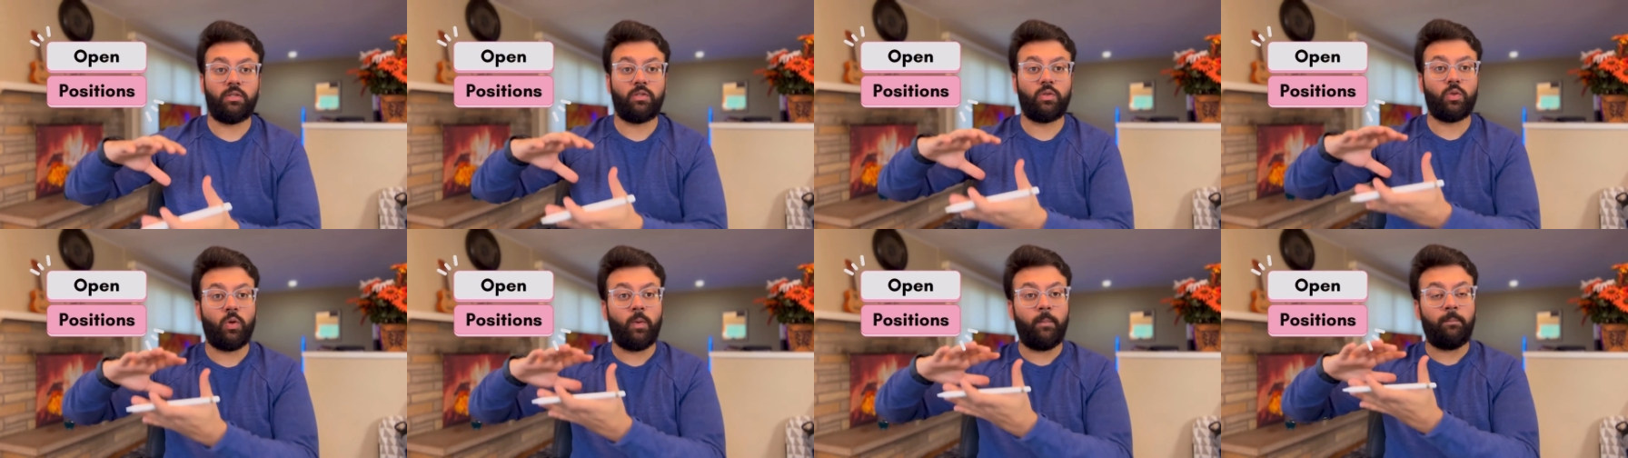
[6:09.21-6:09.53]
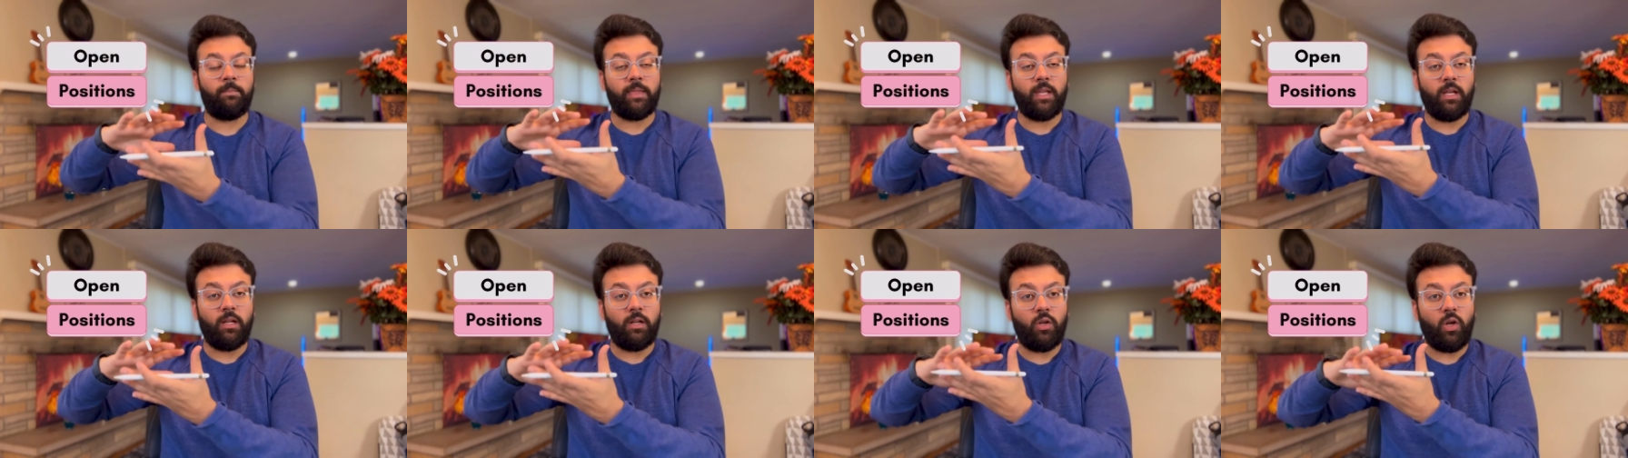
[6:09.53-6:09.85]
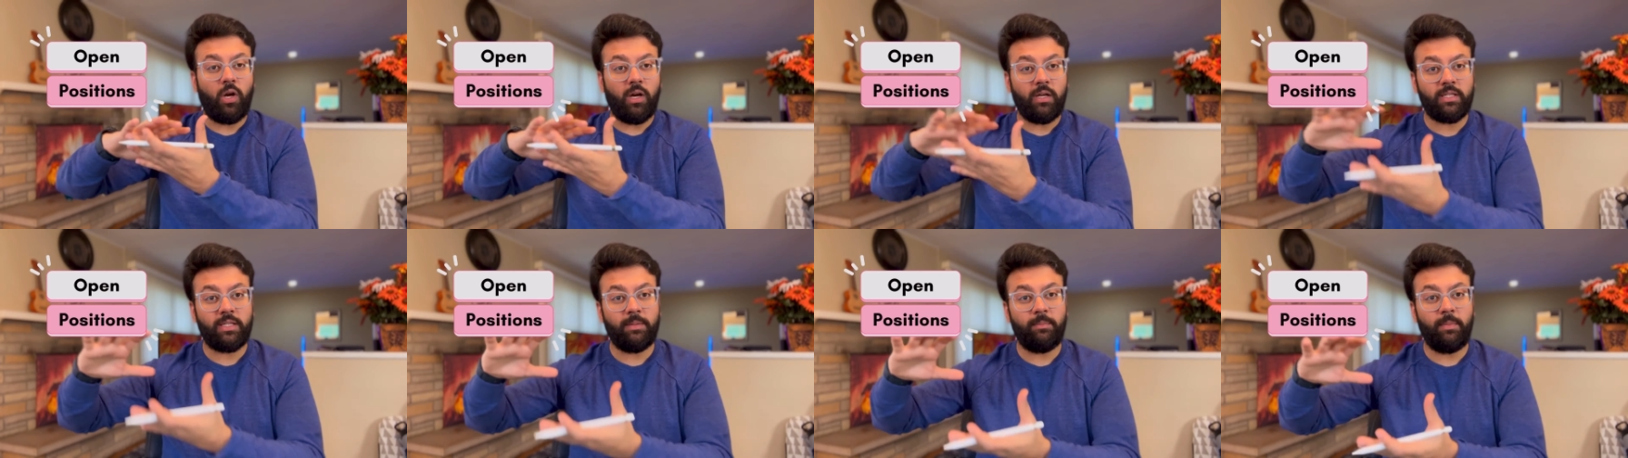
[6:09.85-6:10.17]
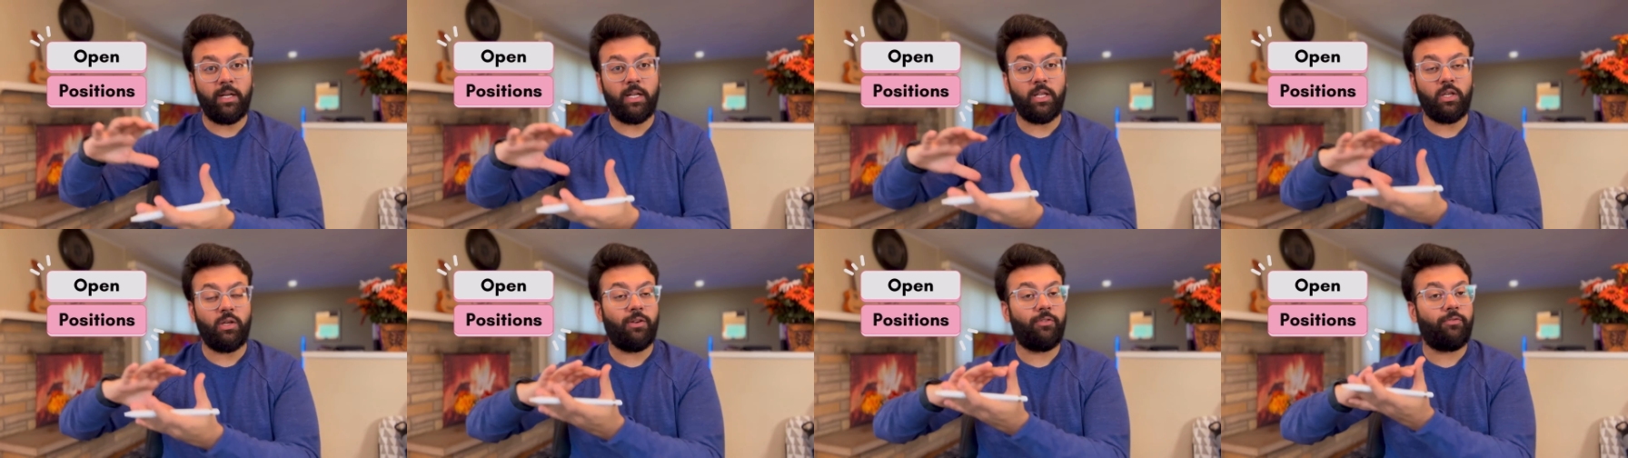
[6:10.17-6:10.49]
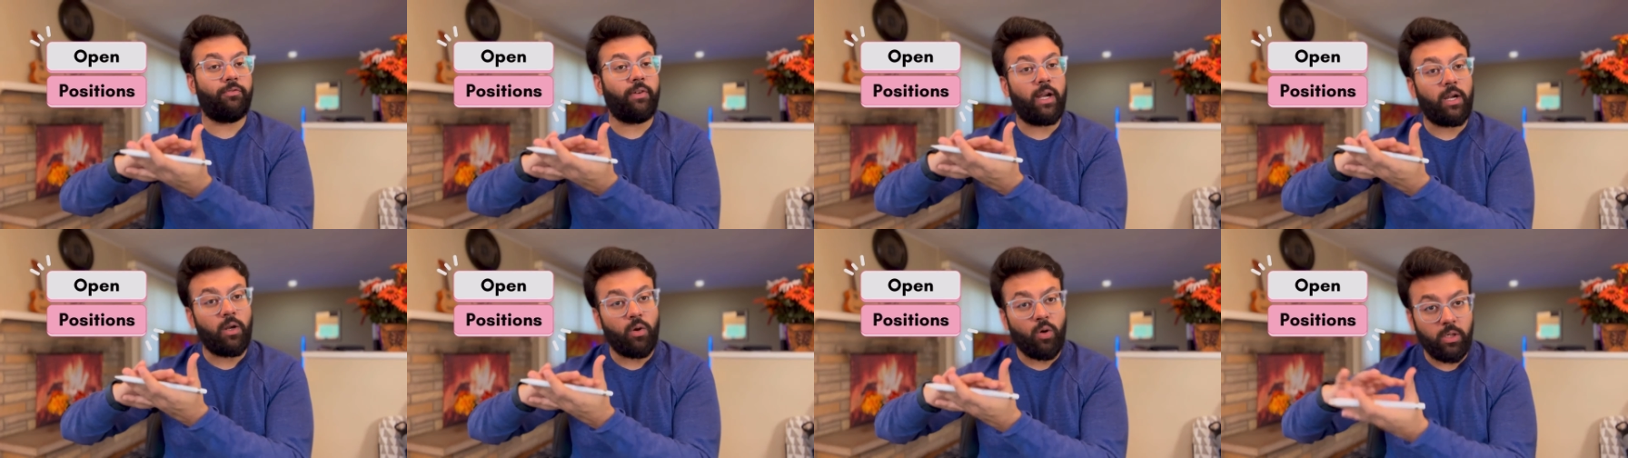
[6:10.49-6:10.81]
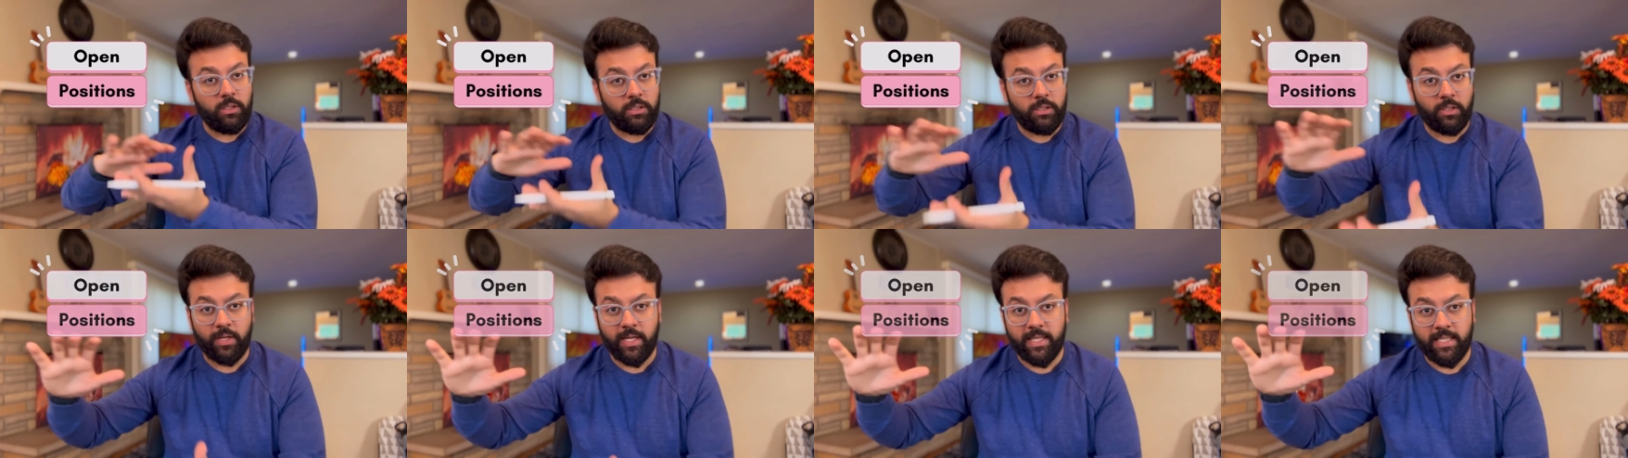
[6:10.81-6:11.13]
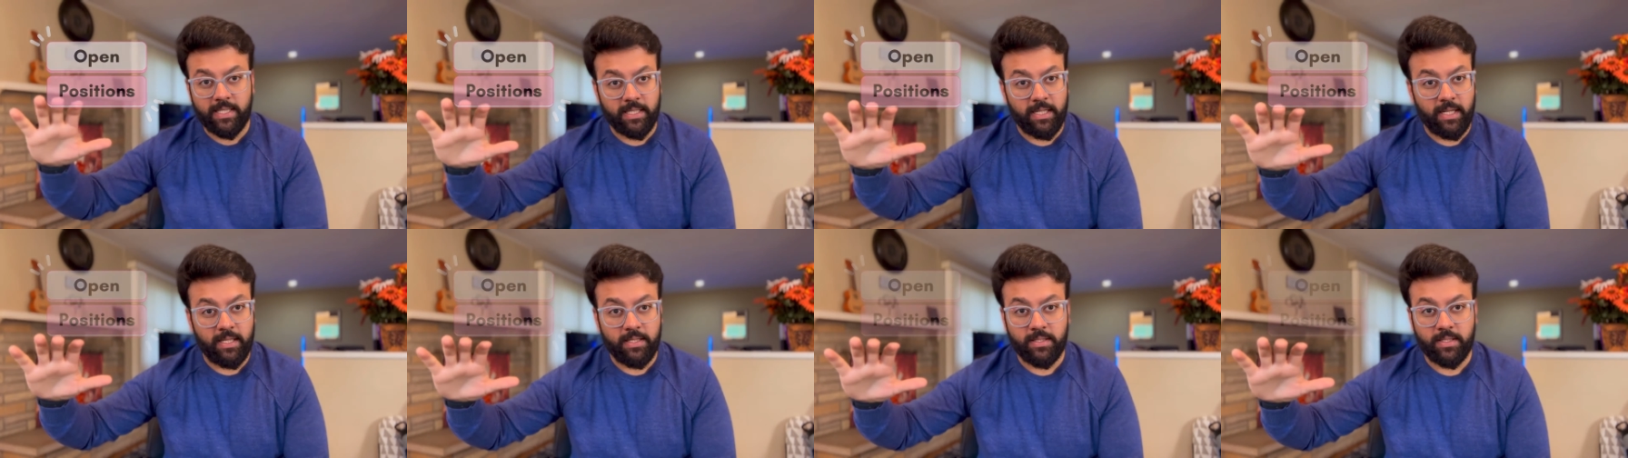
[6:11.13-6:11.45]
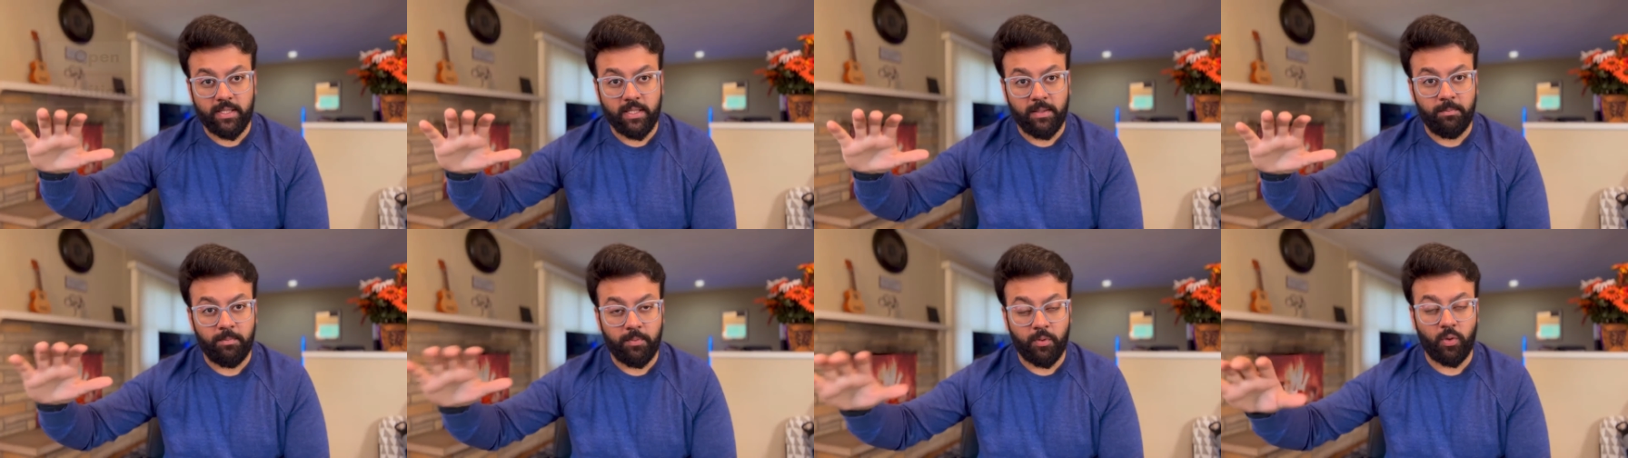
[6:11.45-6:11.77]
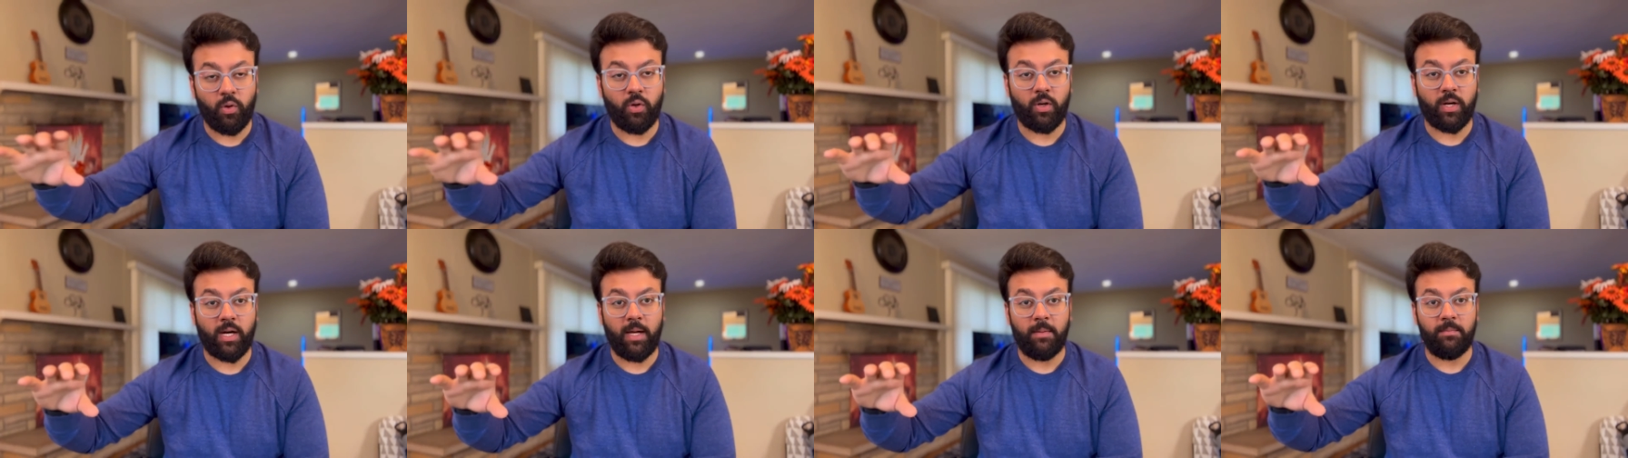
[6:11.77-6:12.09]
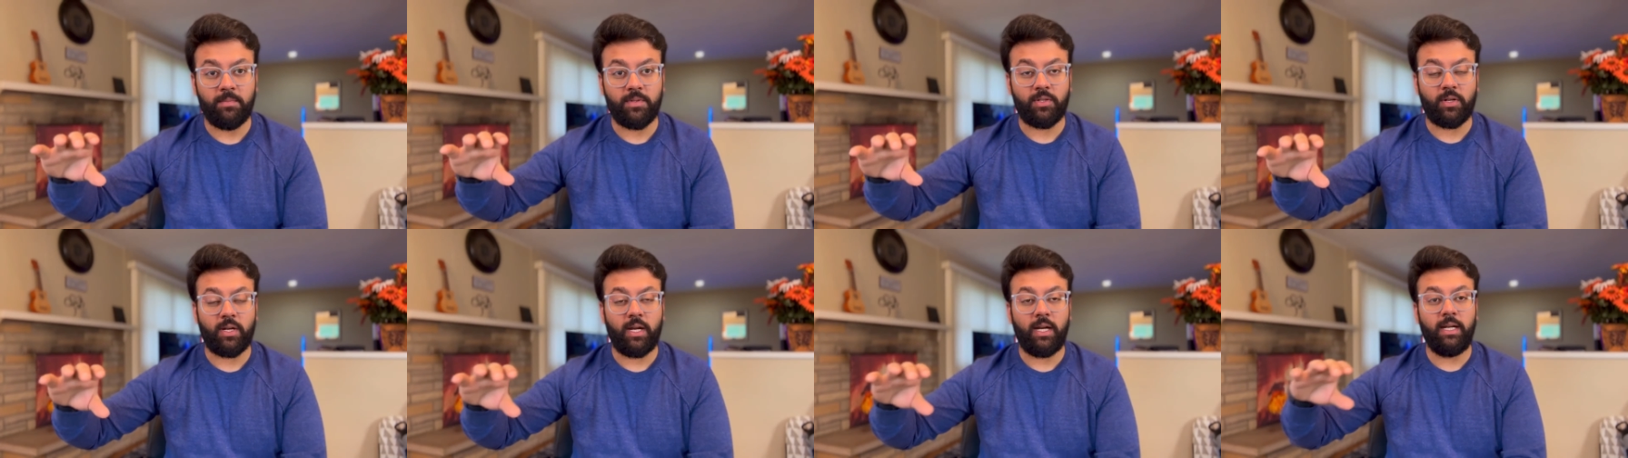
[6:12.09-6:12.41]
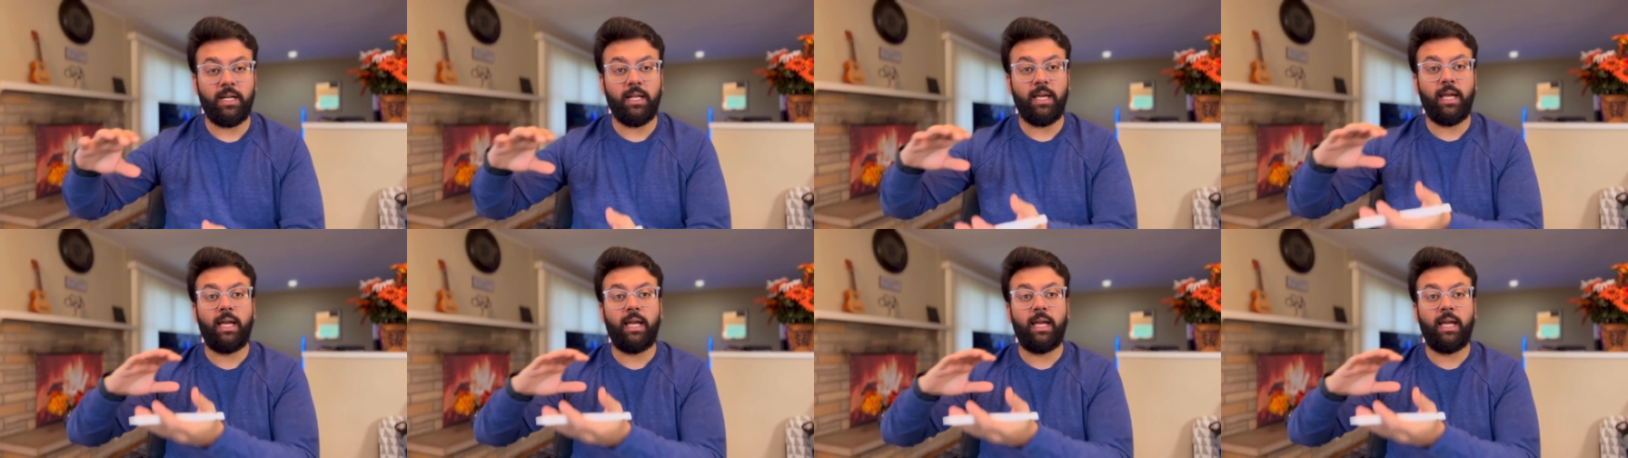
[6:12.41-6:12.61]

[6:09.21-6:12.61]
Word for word: So in Doximity, you'll find all the residency programs, right?